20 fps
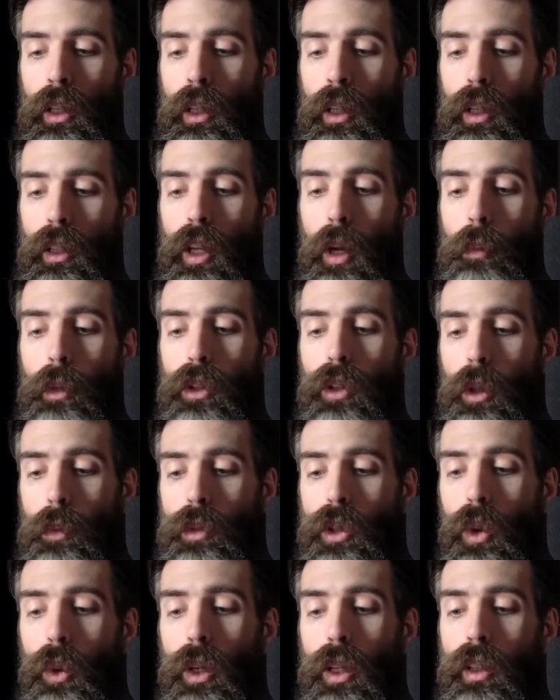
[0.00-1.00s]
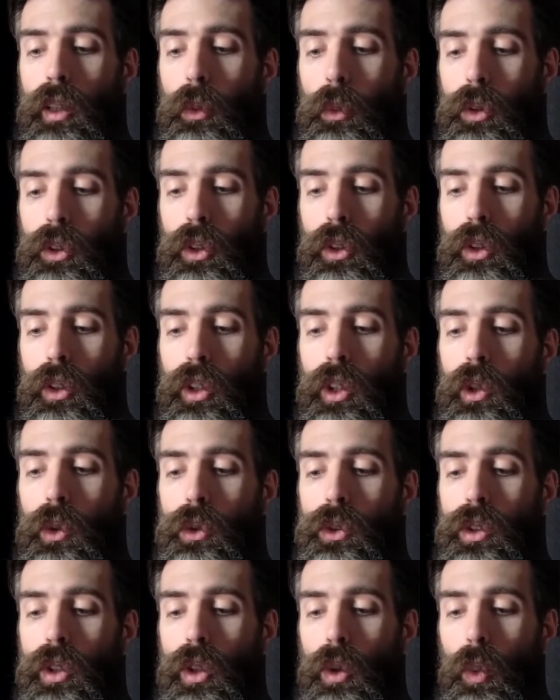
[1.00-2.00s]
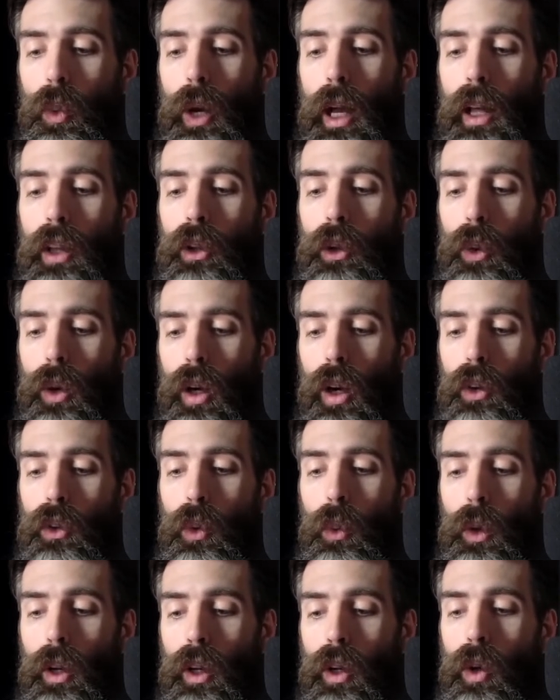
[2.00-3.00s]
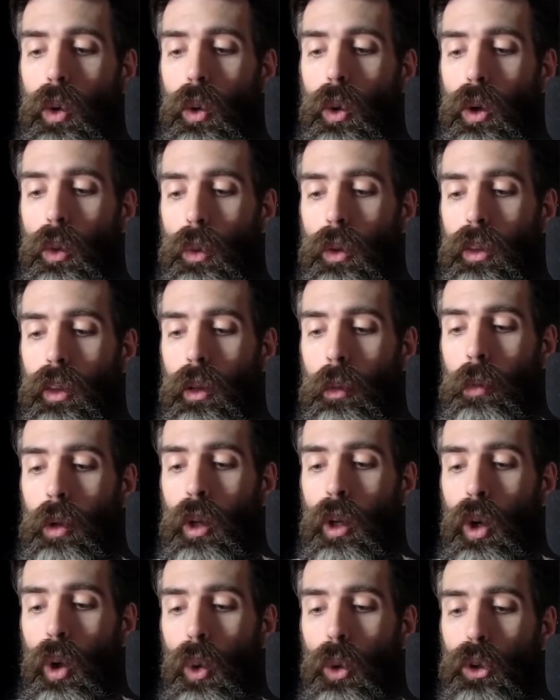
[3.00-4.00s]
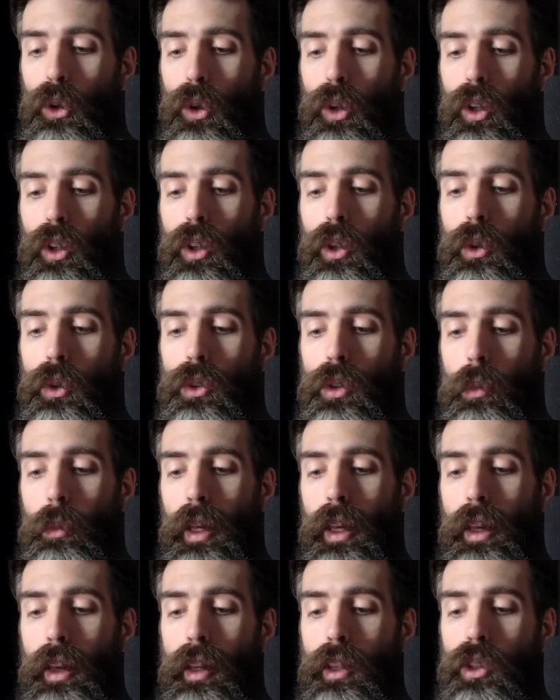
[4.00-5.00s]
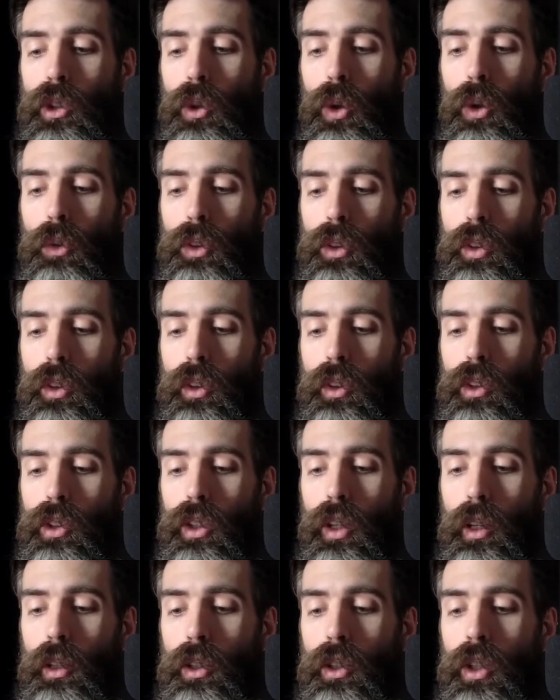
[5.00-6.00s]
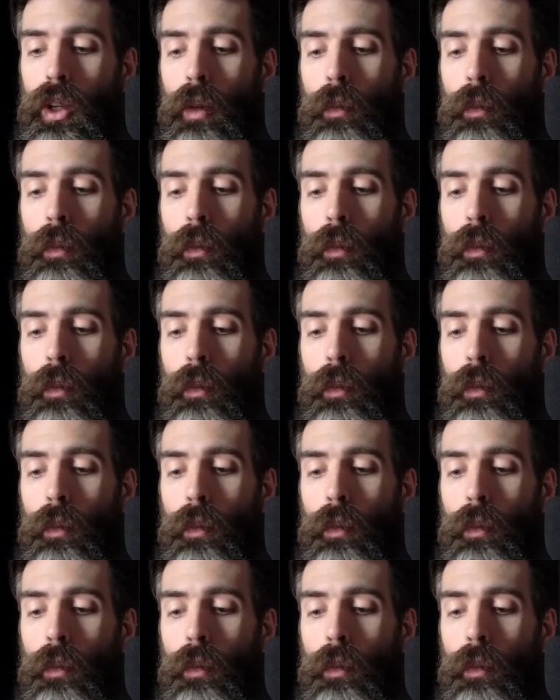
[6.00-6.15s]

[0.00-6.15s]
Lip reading: Come to terms quickly with your accuser while you are on the way to court with him, or your accuser may hand you over to the judge,